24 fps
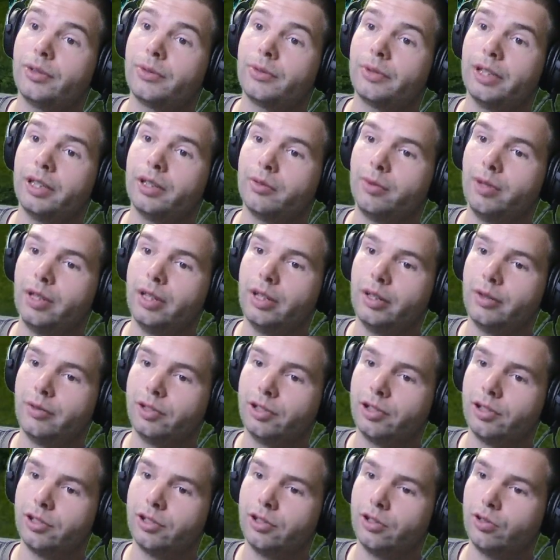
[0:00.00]
right away,
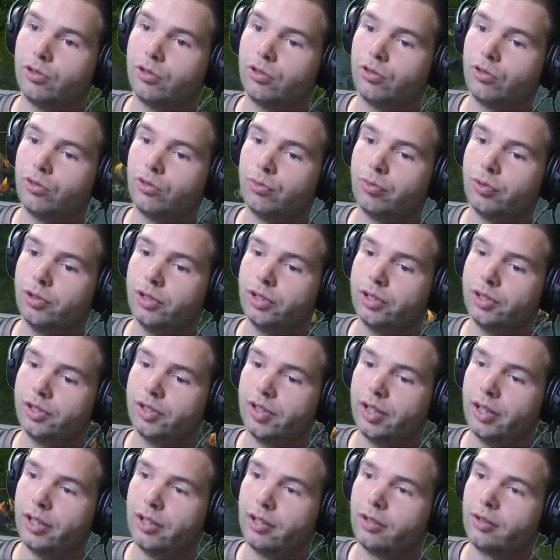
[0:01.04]
which is super
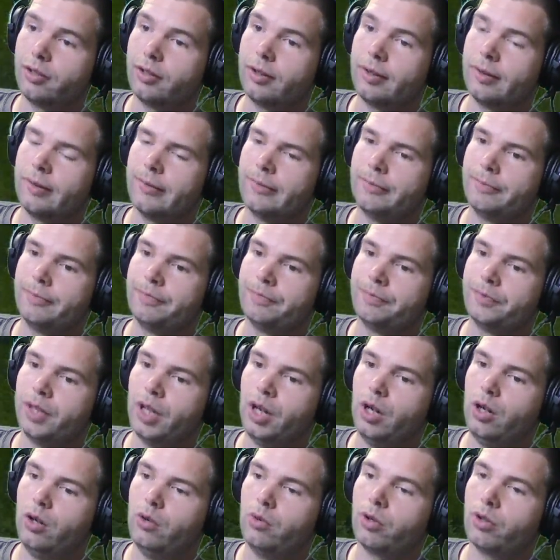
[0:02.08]
insane.
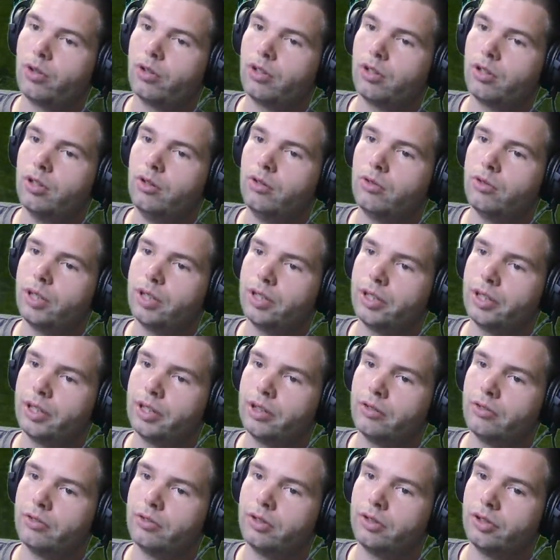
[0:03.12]
Oh, we're cloaked right
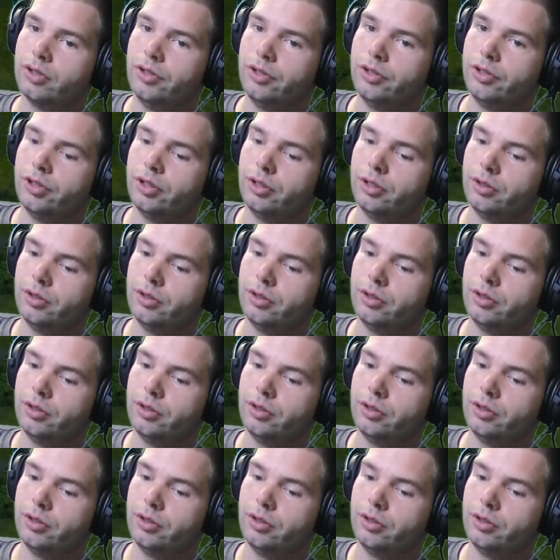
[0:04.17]
now. Good.